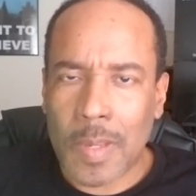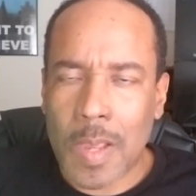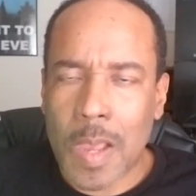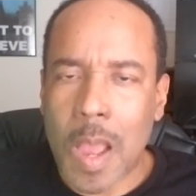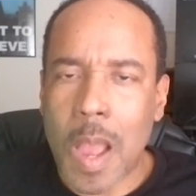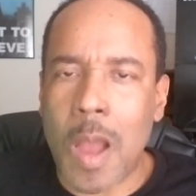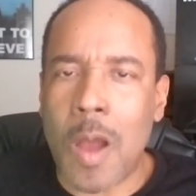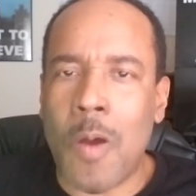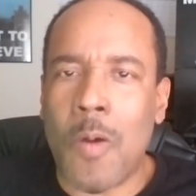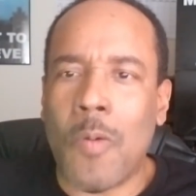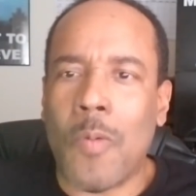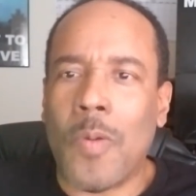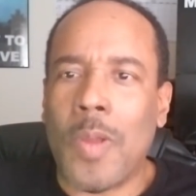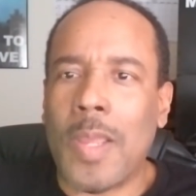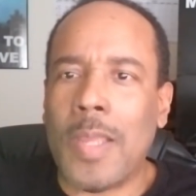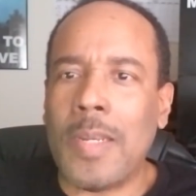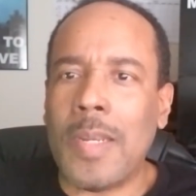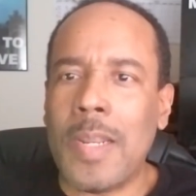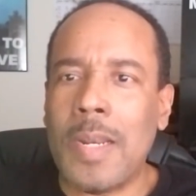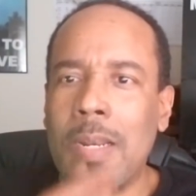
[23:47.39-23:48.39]
Oh,
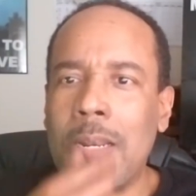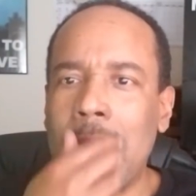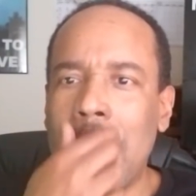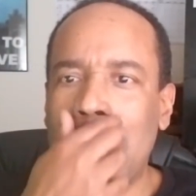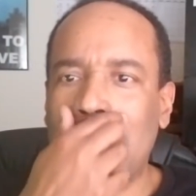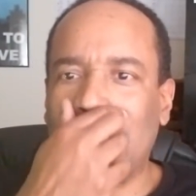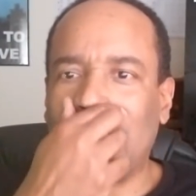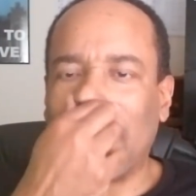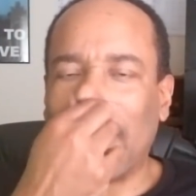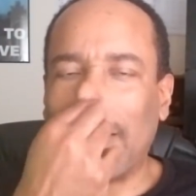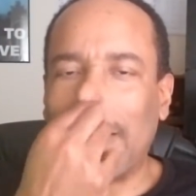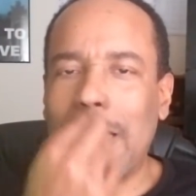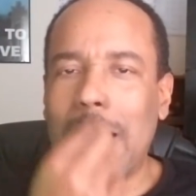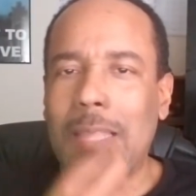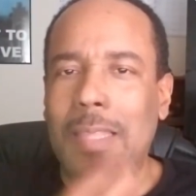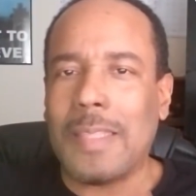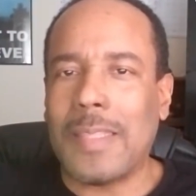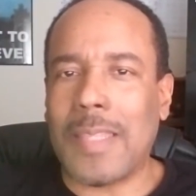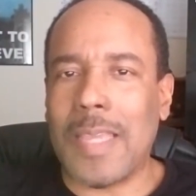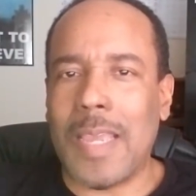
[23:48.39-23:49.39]
and then another
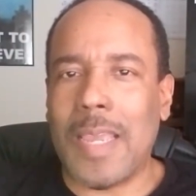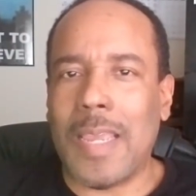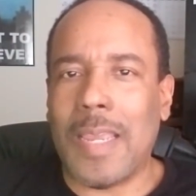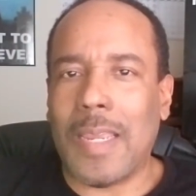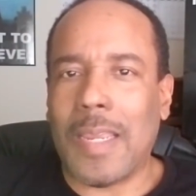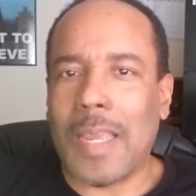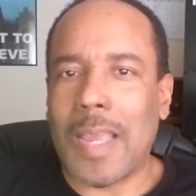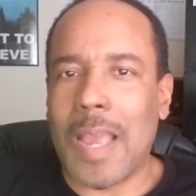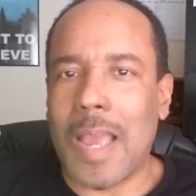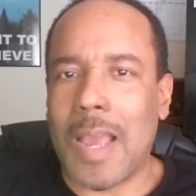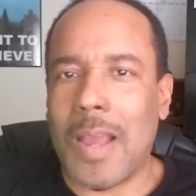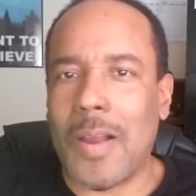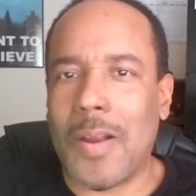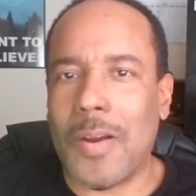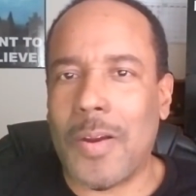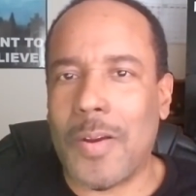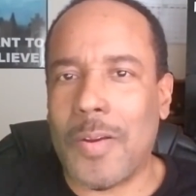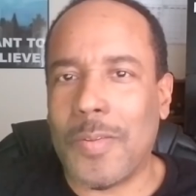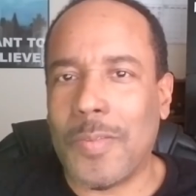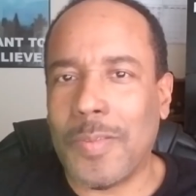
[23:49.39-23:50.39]
another thing I
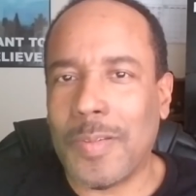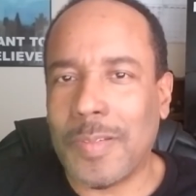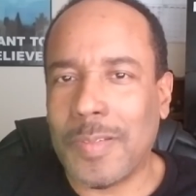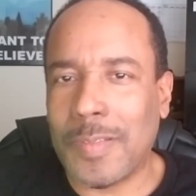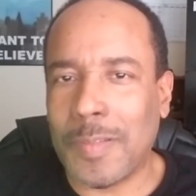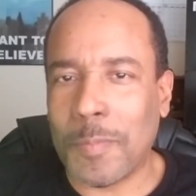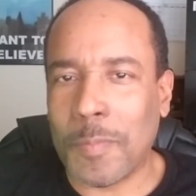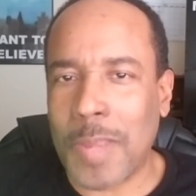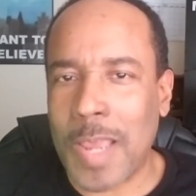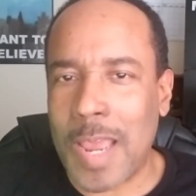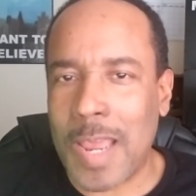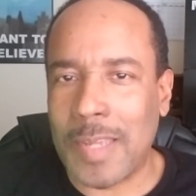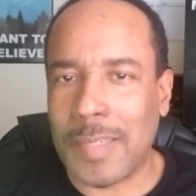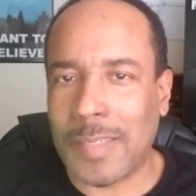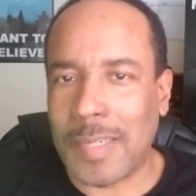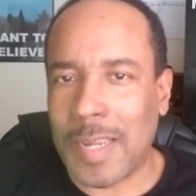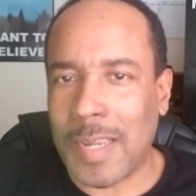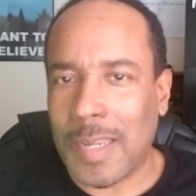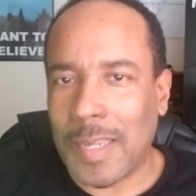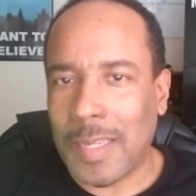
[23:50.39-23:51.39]
heard some guy
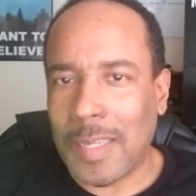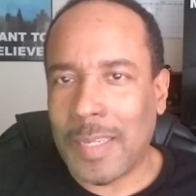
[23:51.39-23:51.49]
said.